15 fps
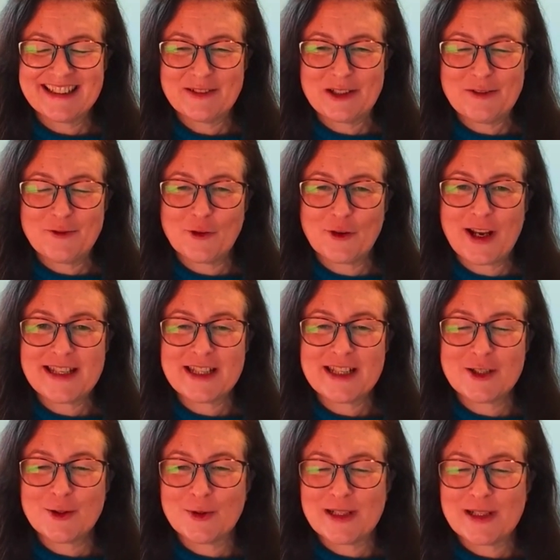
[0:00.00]
when you've
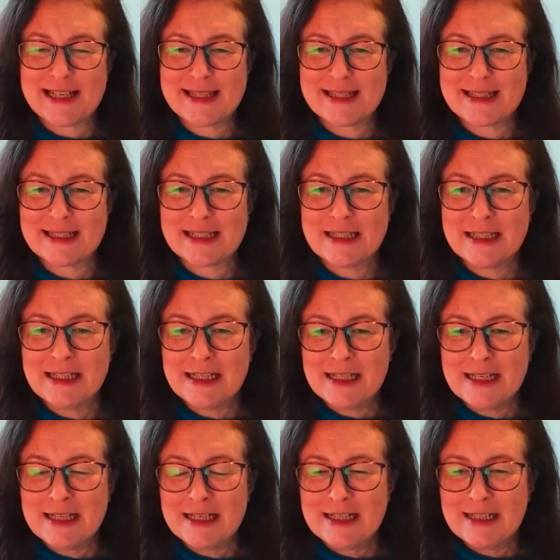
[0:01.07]
created your list
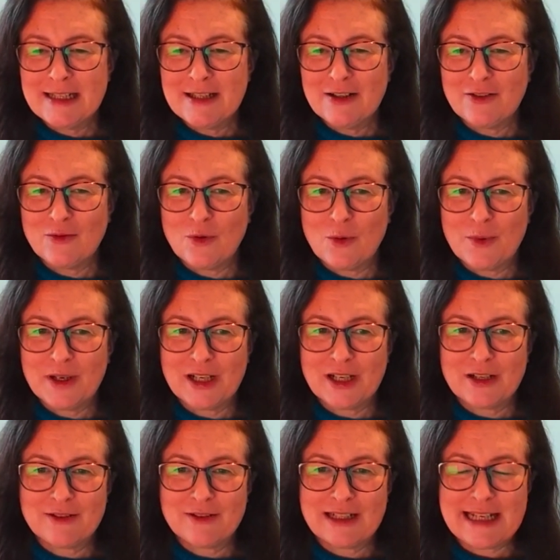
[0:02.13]
of what we're going
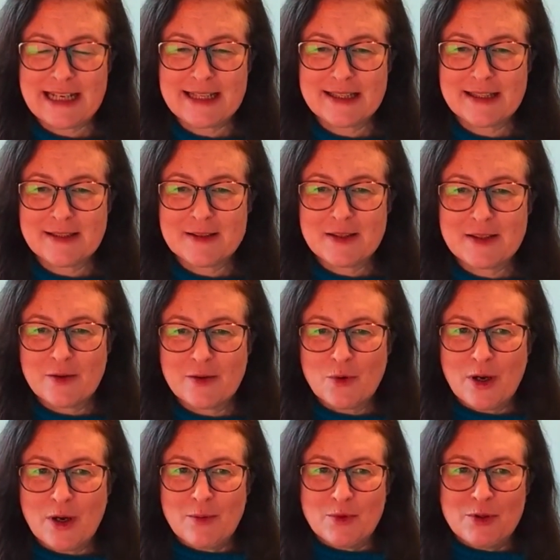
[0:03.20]
to release. So
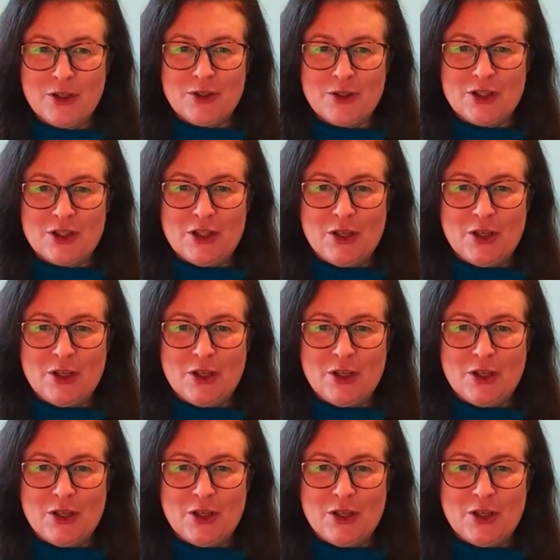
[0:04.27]
what I want you to do